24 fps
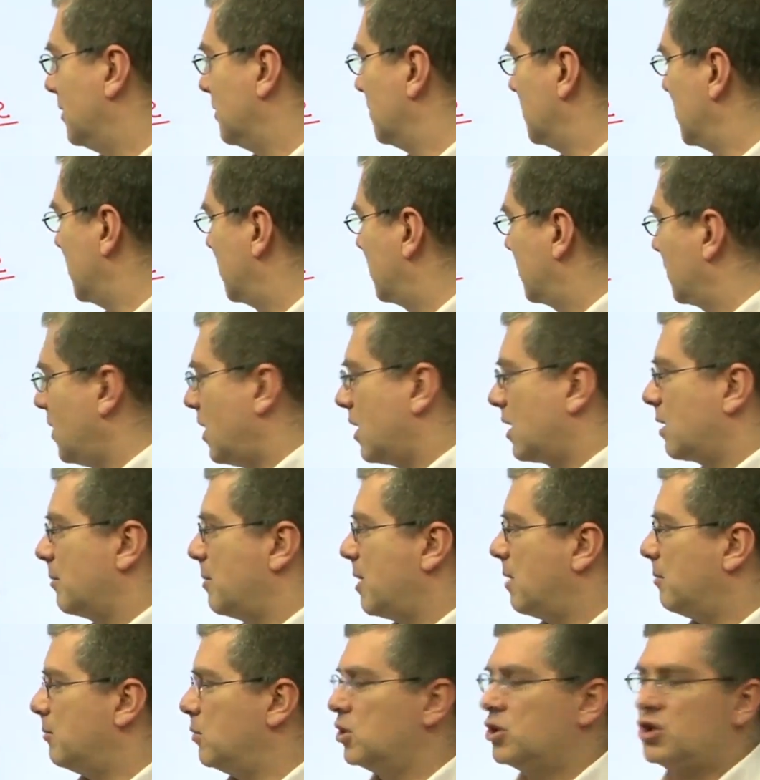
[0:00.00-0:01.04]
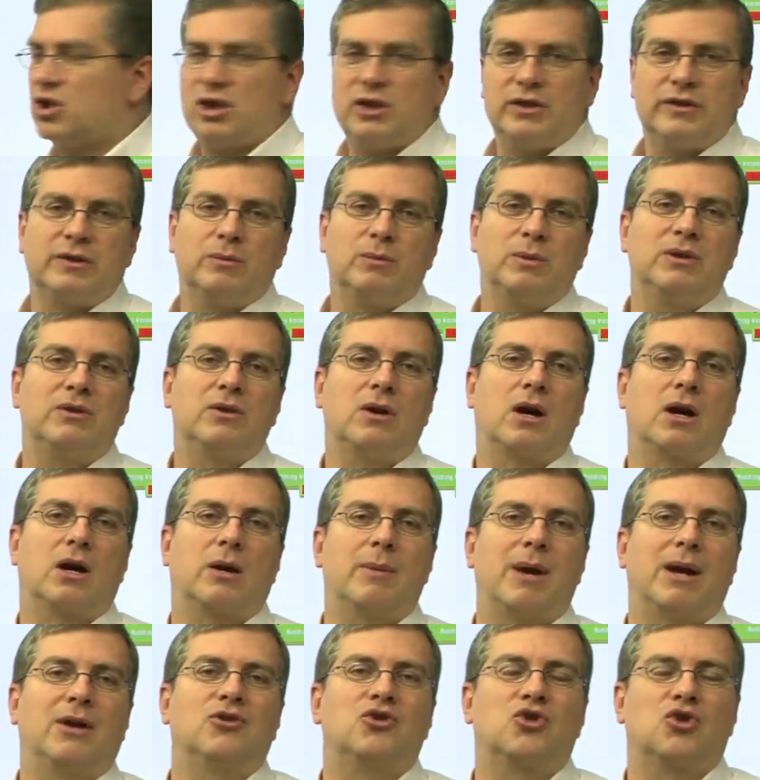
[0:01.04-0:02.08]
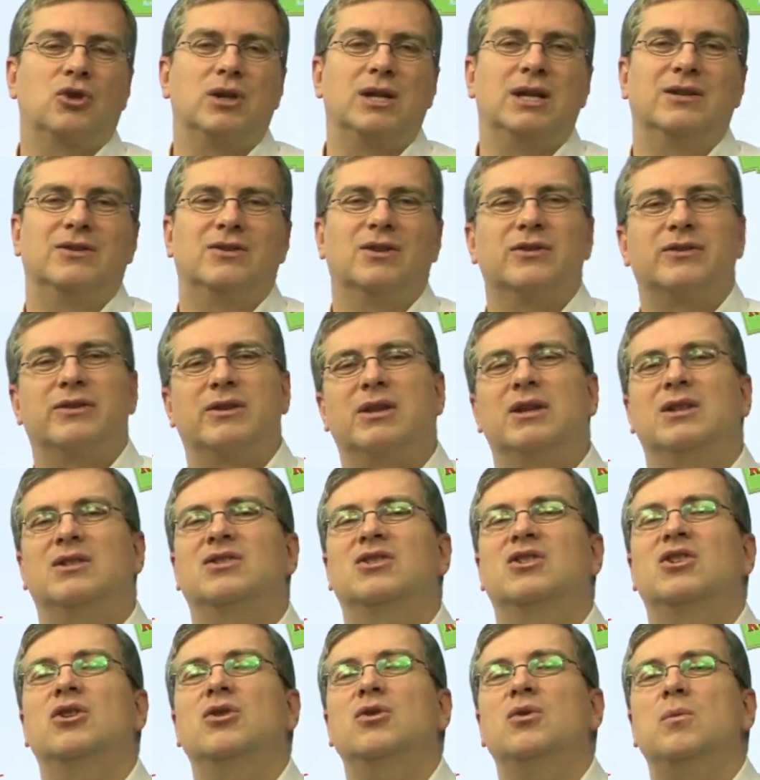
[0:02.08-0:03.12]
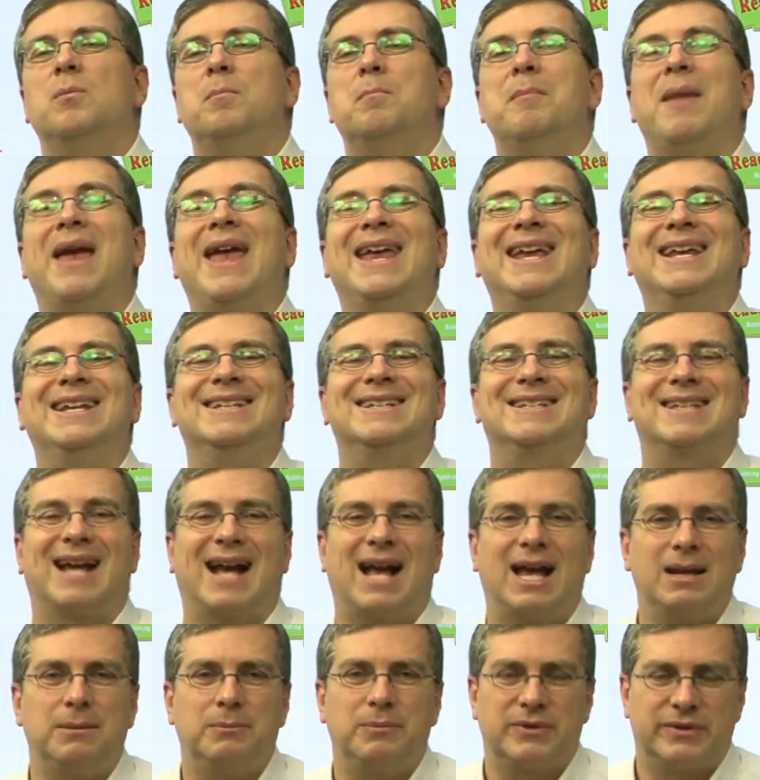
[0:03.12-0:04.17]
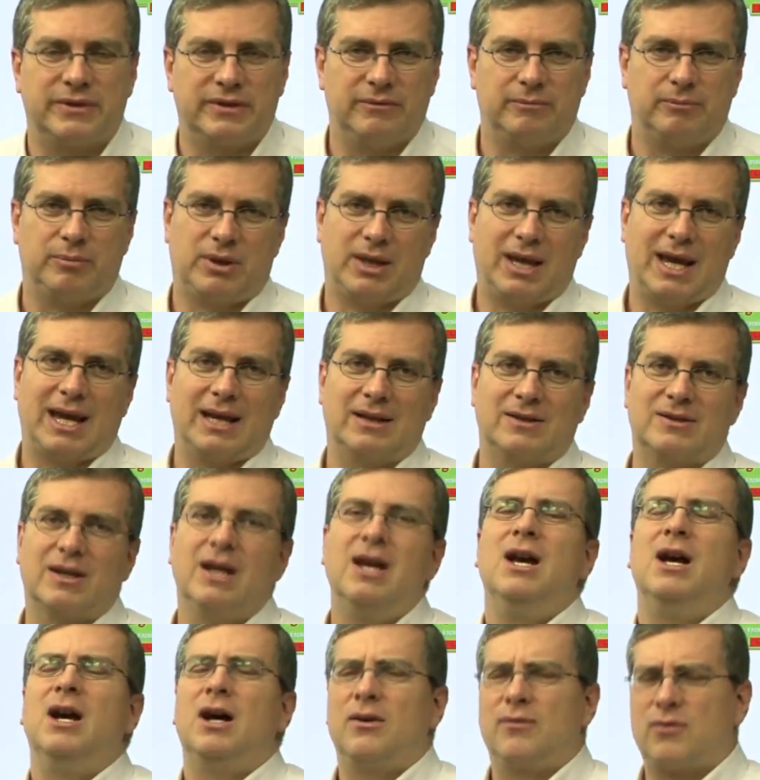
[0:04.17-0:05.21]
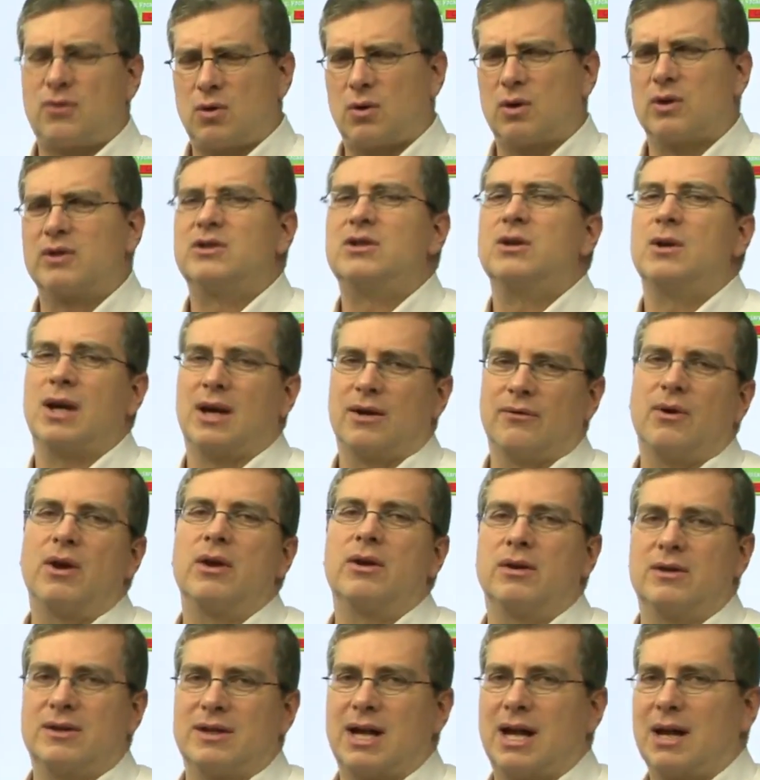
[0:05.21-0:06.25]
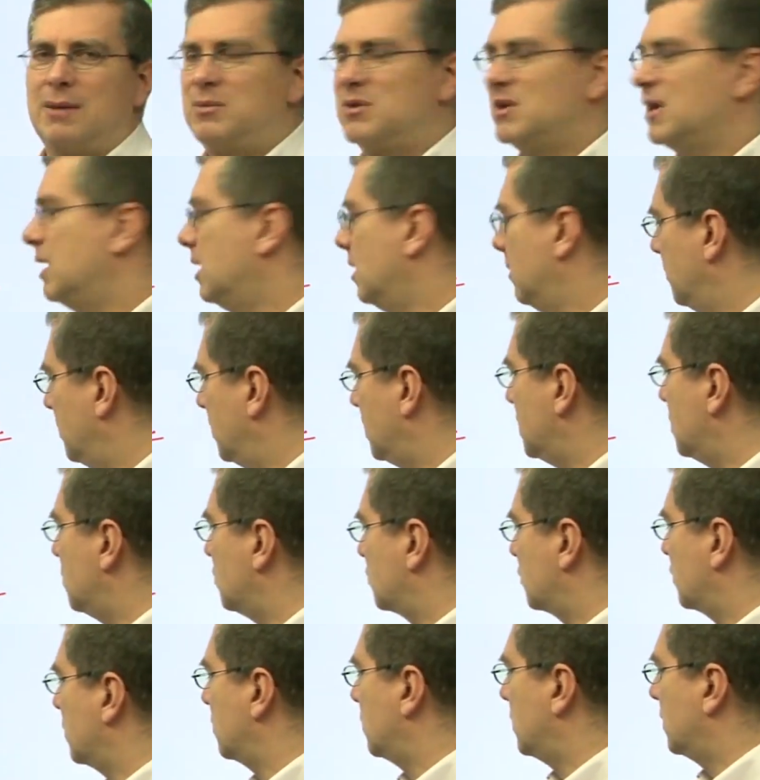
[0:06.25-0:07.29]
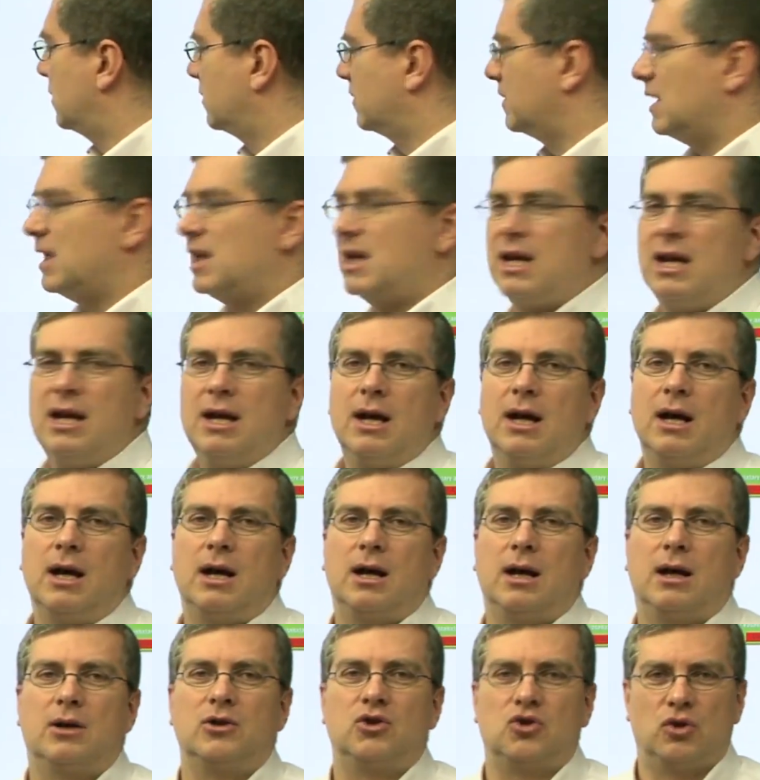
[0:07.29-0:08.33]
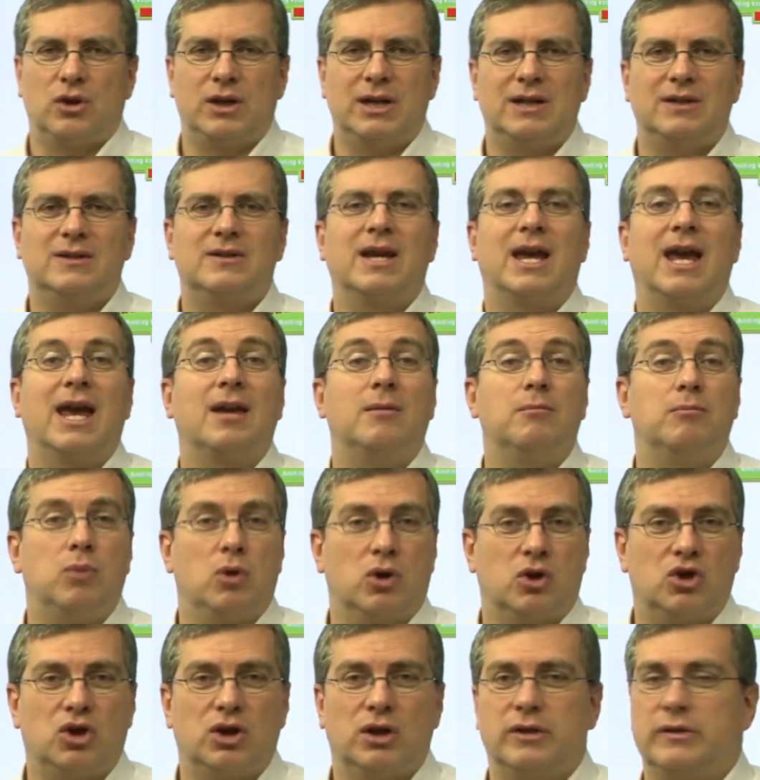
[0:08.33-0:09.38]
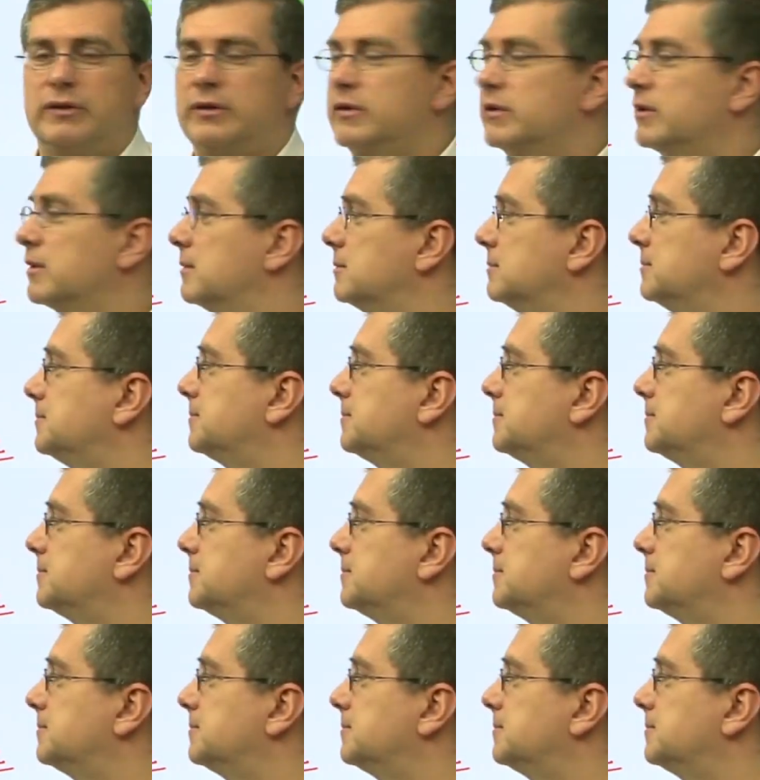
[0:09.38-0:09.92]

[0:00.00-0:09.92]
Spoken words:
we talk about bushes and we talk about trees. Those are the two main types of plants. Of course, you have other types, but usually we see trees and bushes.